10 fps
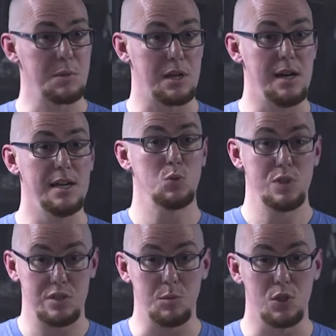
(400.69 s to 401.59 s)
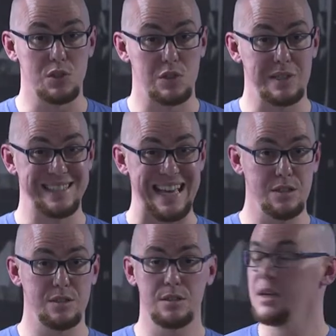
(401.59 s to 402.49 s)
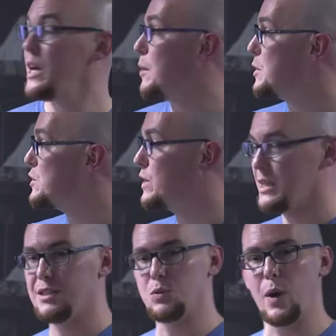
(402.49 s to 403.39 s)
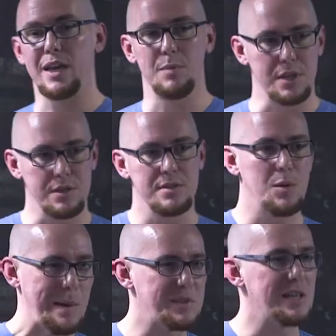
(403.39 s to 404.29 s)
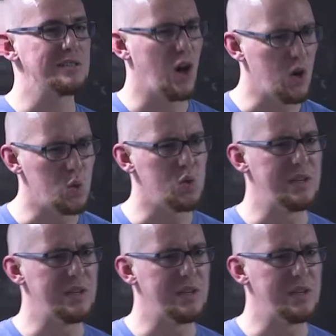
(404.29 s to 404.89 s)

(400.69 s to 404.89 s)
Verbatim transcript: clients with some good success. And we do it this way because their website's old